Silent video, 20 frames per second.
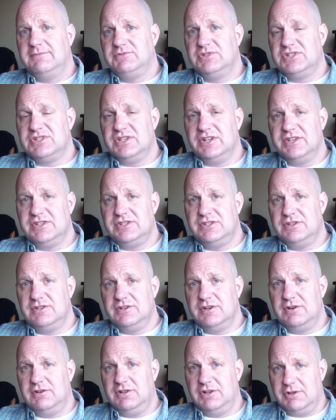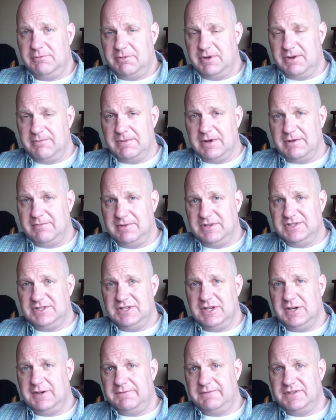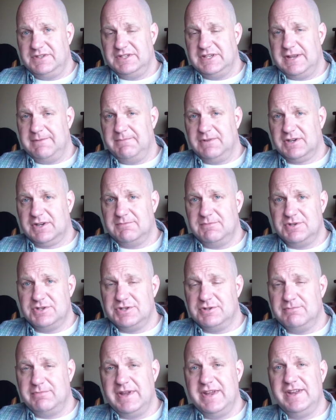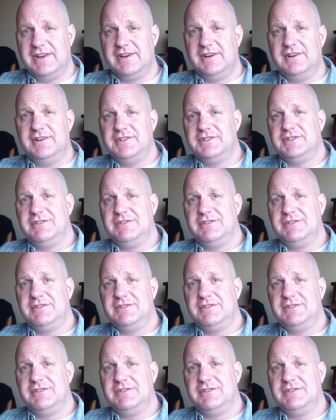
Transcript: Just to let you know a little bit about myself, as I'm a commercial banker,